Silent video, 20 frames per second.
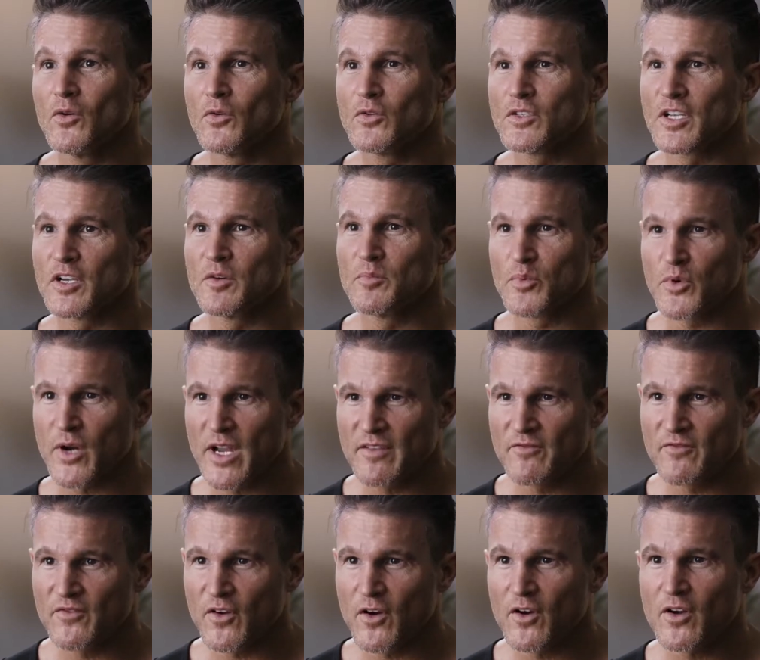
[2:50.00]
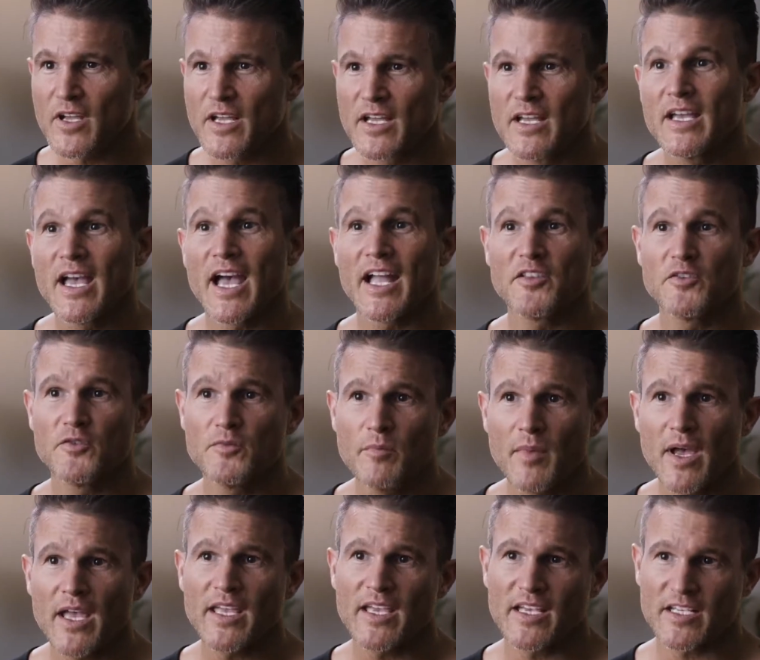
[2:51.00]
Also brain fog, and you
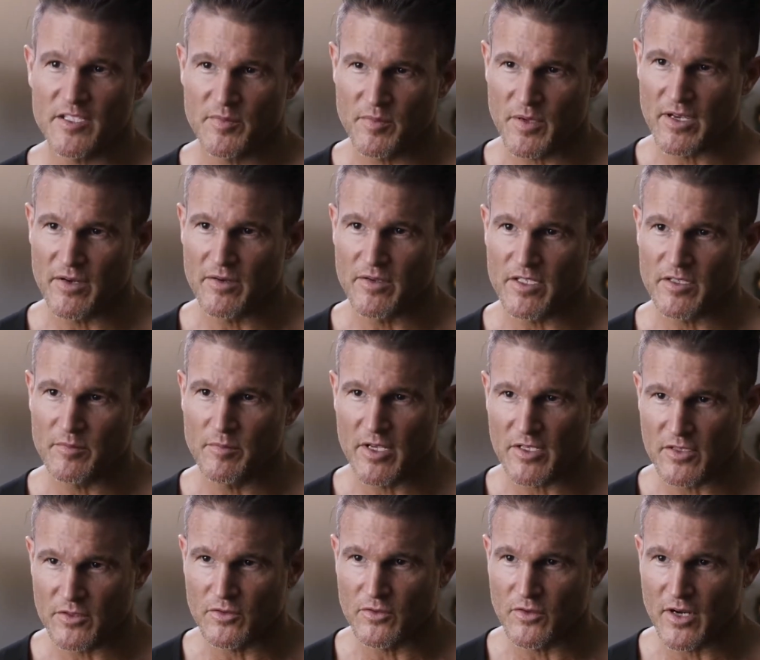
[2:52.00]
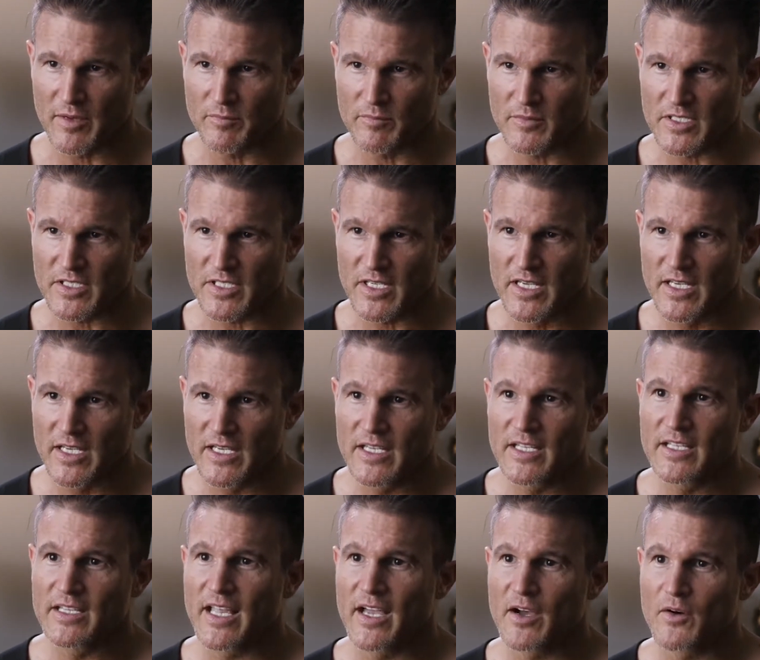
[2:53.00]
may experience muscle cramps.
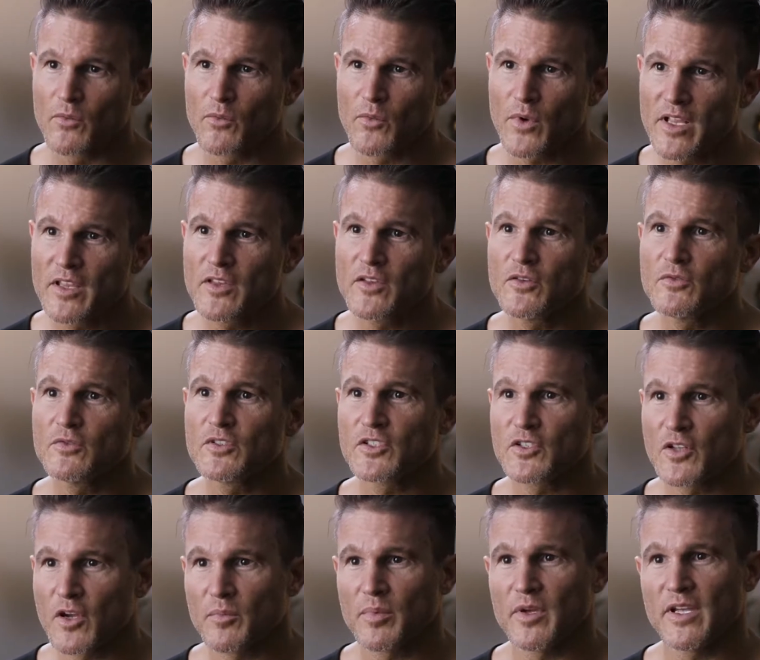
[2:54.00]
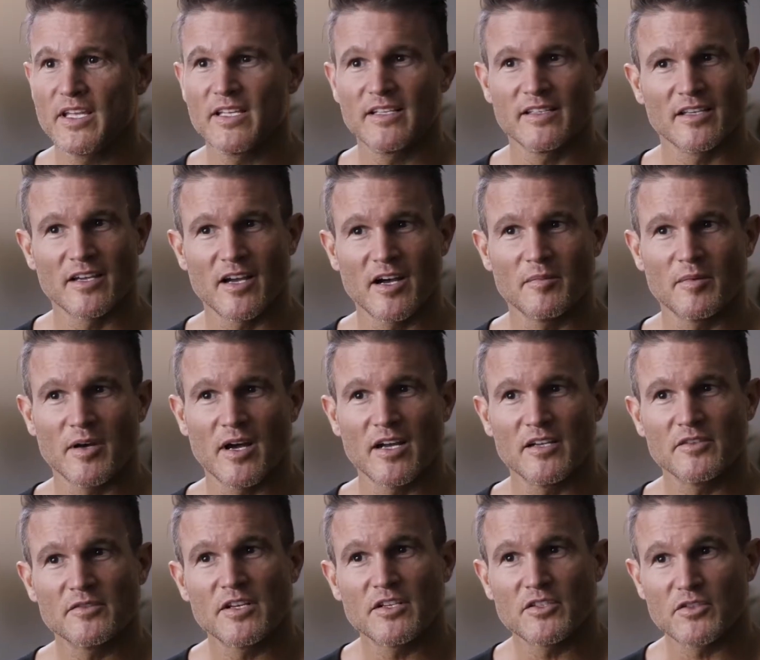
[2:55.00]
Now, when you stop eating
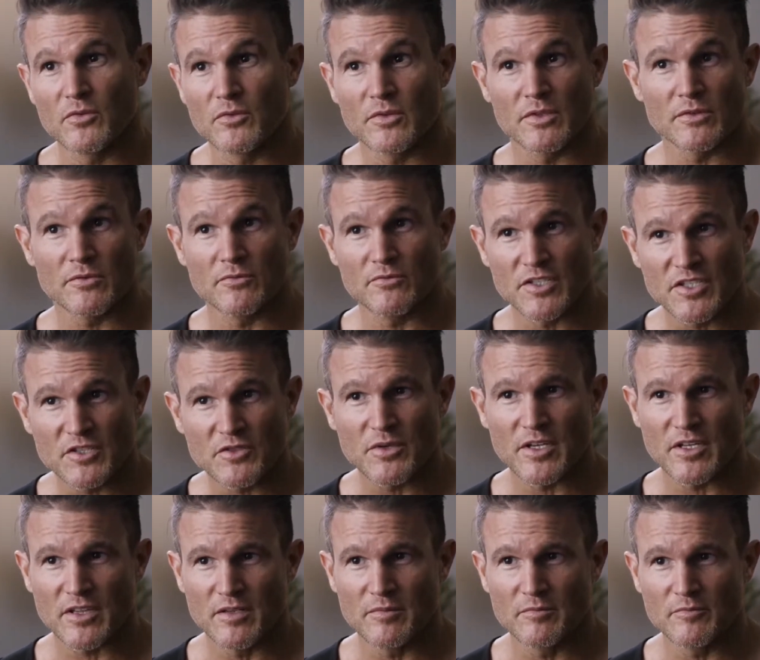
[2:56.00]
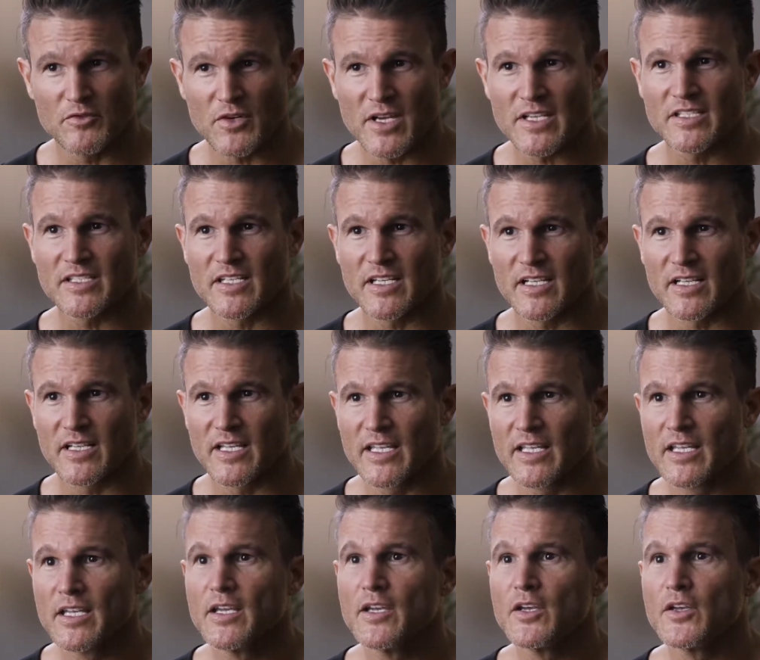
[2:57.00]
carbohydrates or restrict them
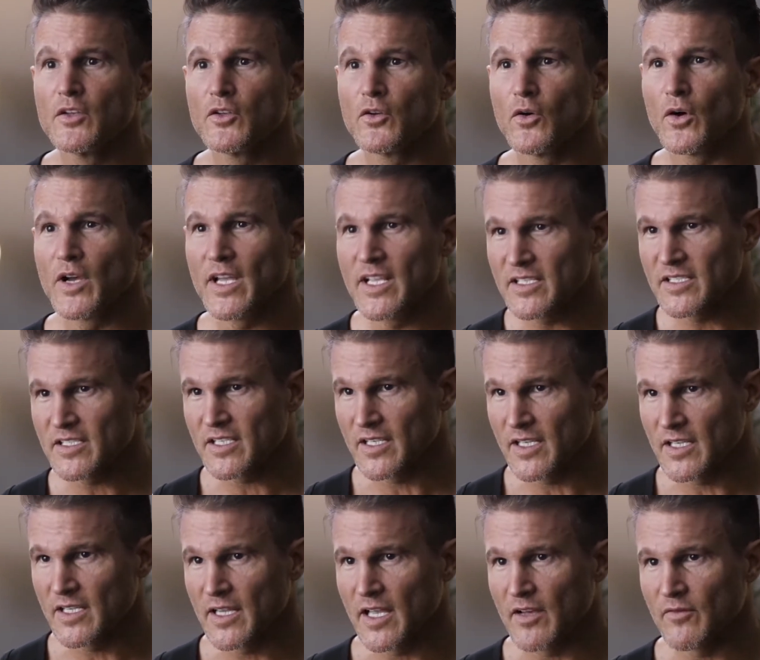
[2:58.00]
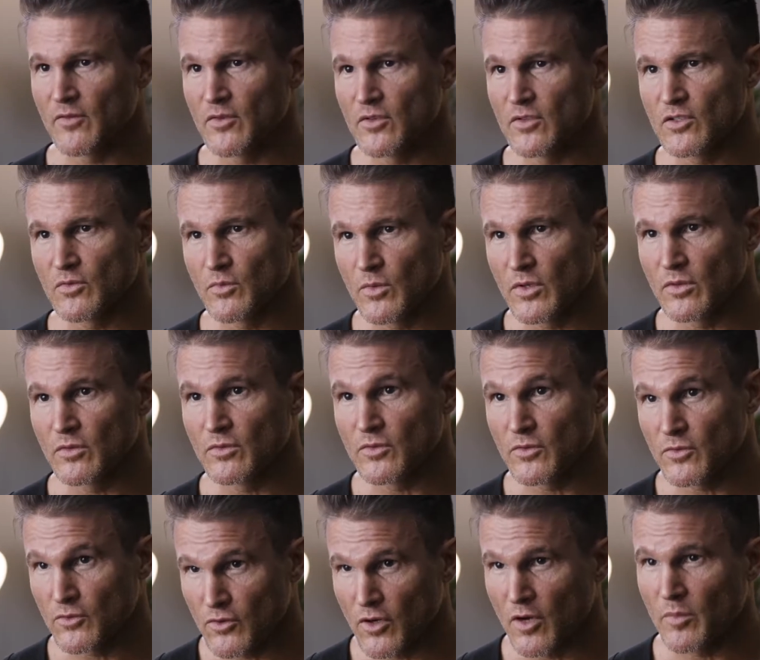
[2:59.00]
drastically, your insulin levels will
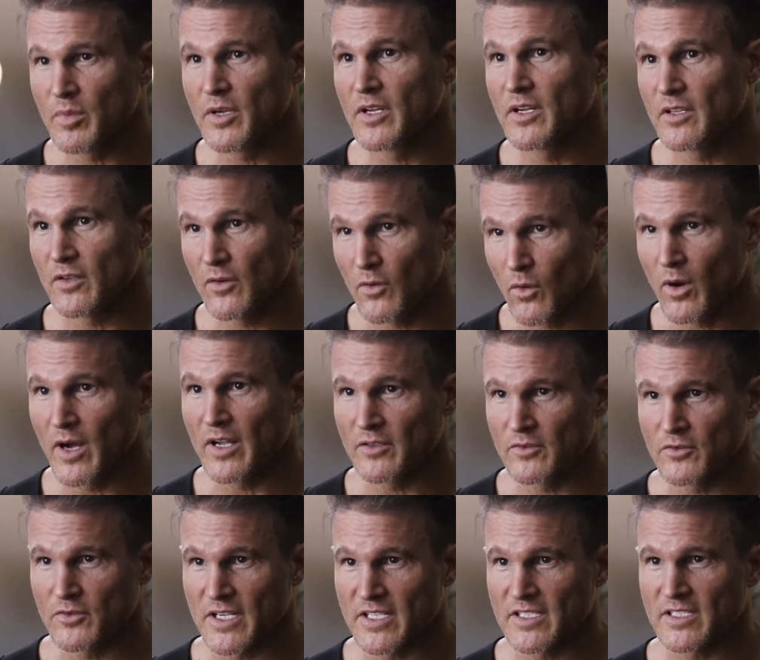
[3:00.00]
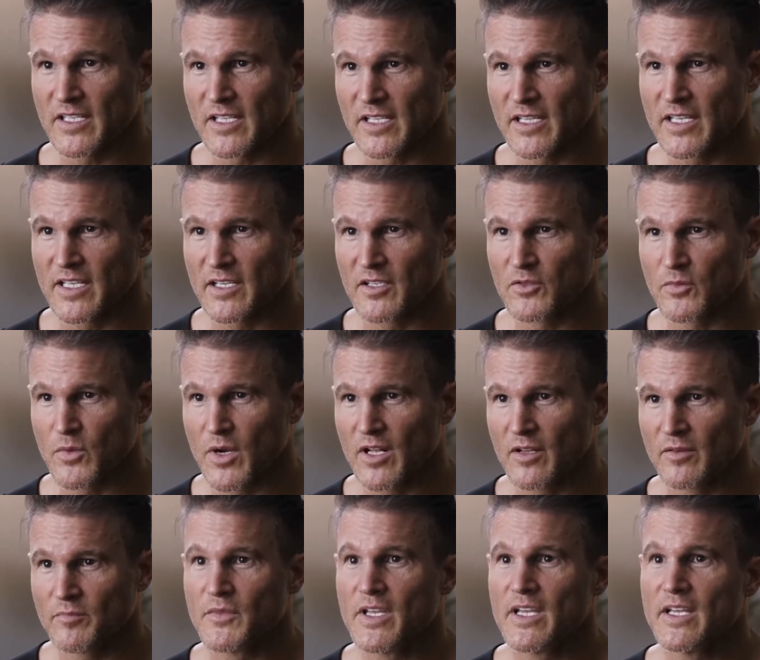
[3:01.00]
drop quite drastically as
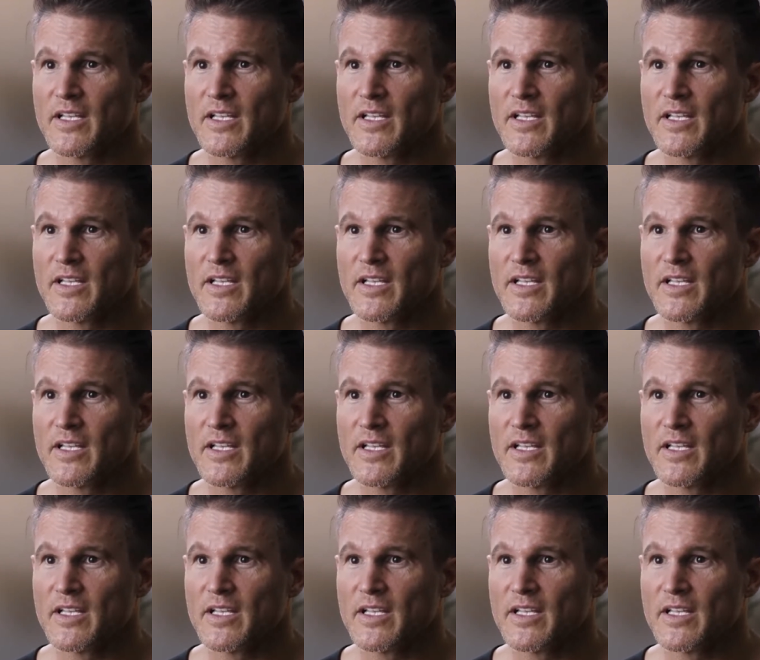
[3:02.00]
well.